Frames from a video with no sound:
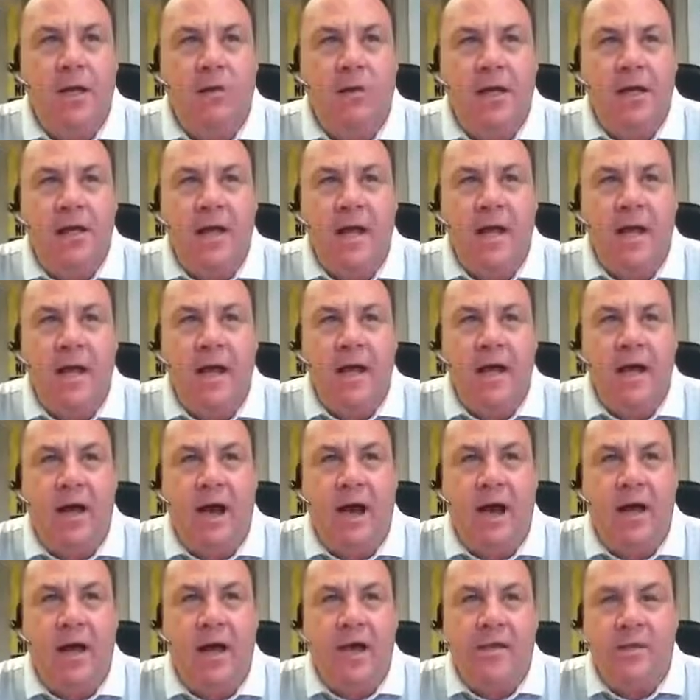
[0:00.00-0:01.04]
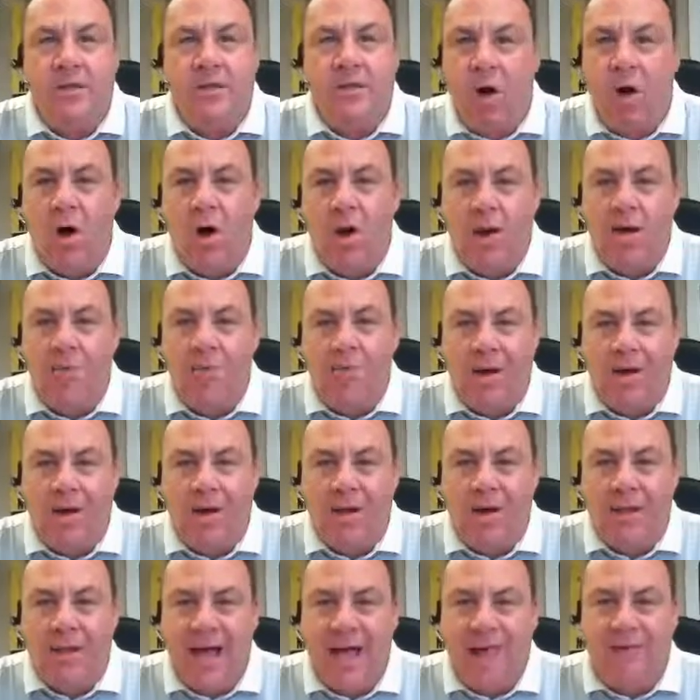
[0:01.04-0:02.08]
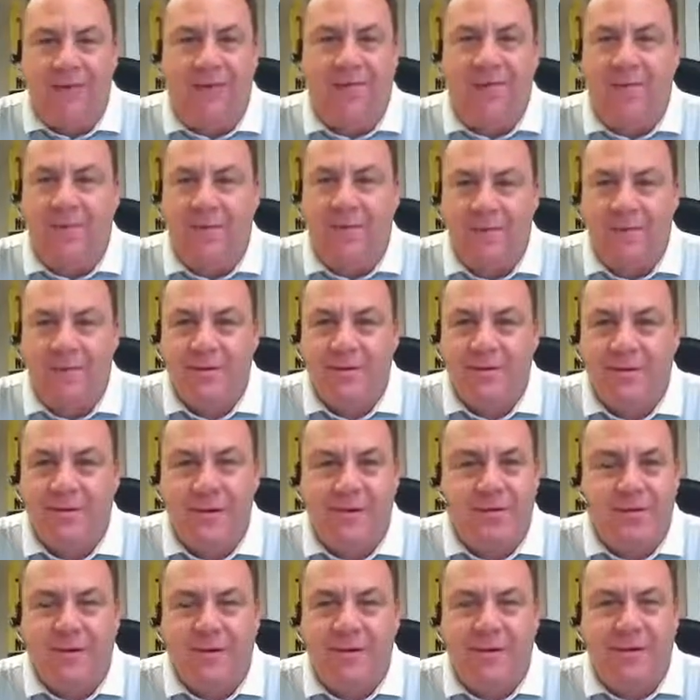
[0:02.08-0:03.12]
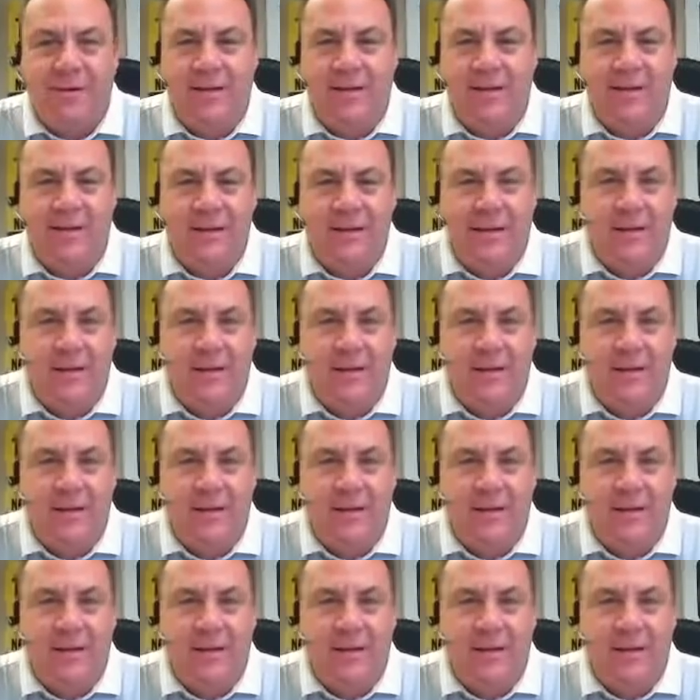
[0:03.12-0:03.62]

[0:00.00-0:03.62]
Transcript: again, it's all about life. Life